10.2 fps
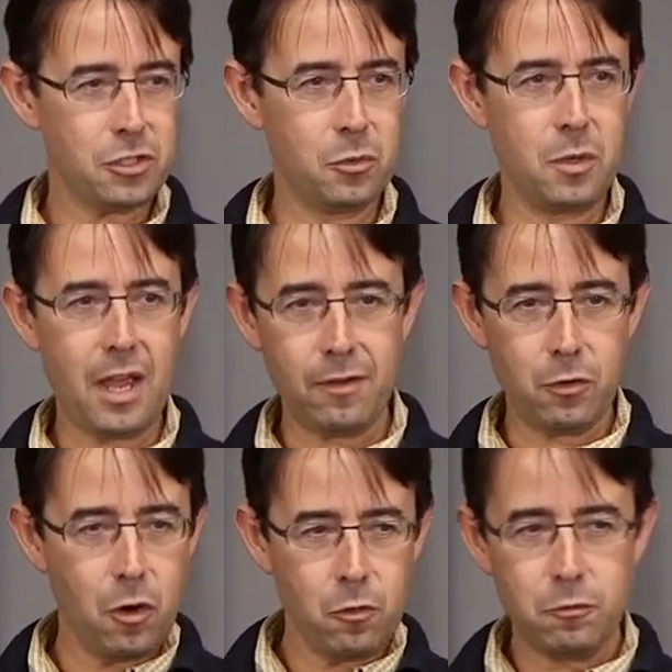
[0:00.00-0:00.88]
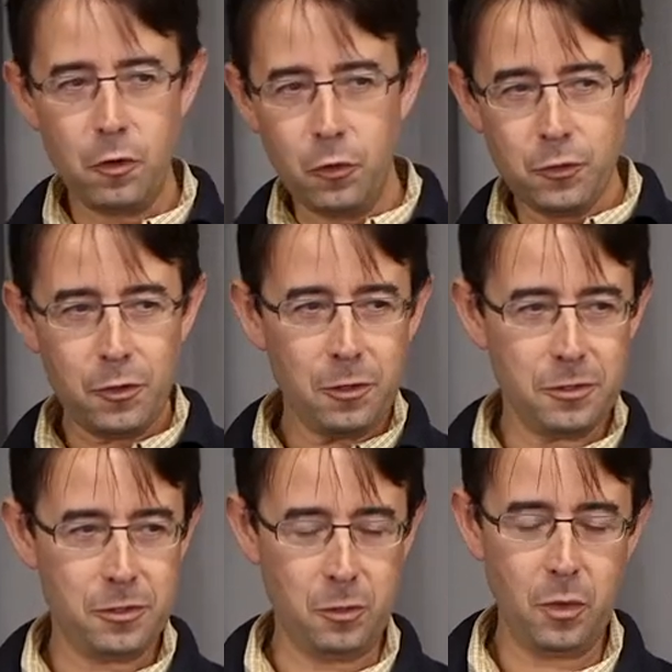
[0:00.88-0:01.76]
Should we have our own filter
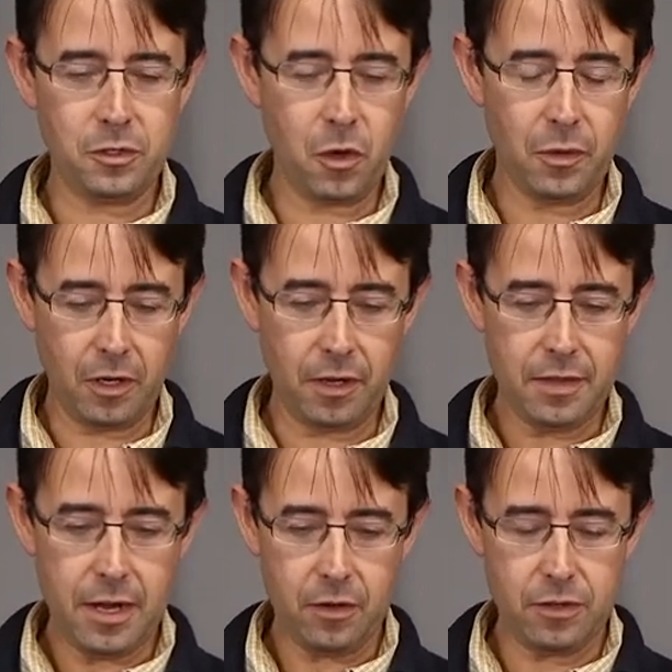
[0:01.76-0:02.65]
as to what's going on there?